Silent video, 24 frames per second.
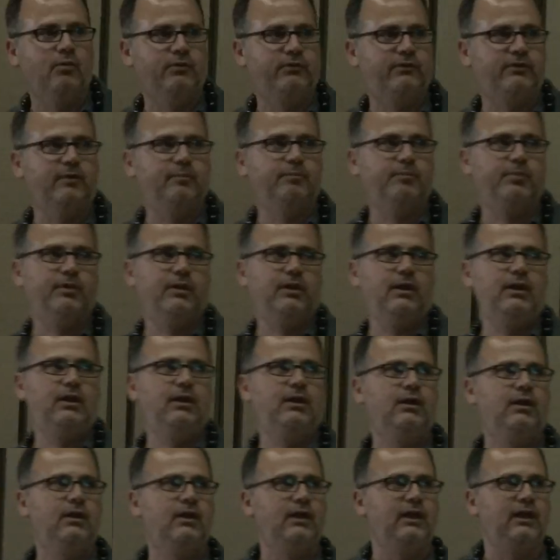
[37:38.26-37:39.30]
was simply
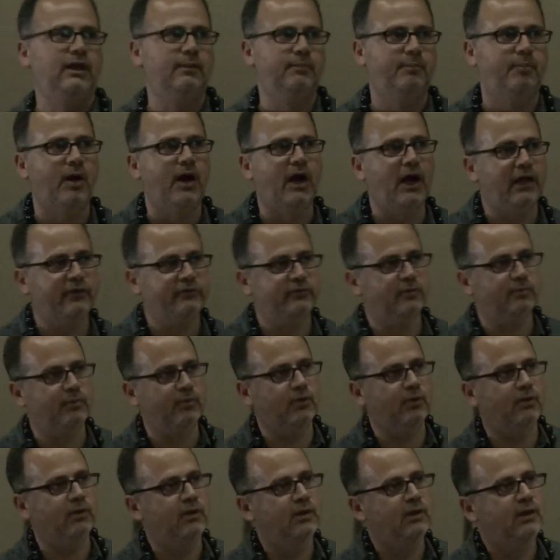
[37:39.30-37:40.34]

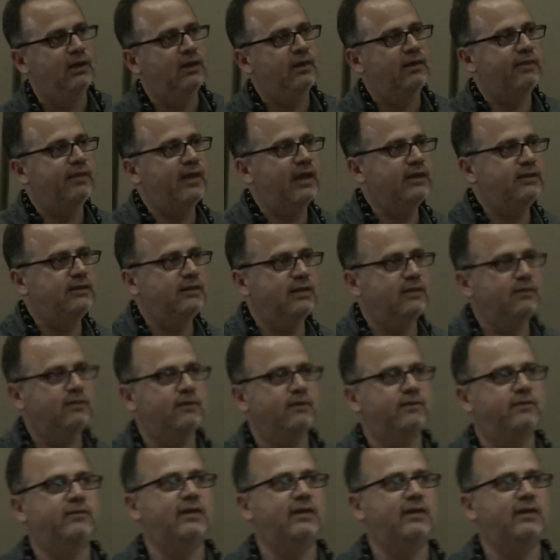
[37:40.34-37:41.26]
impossible. They did the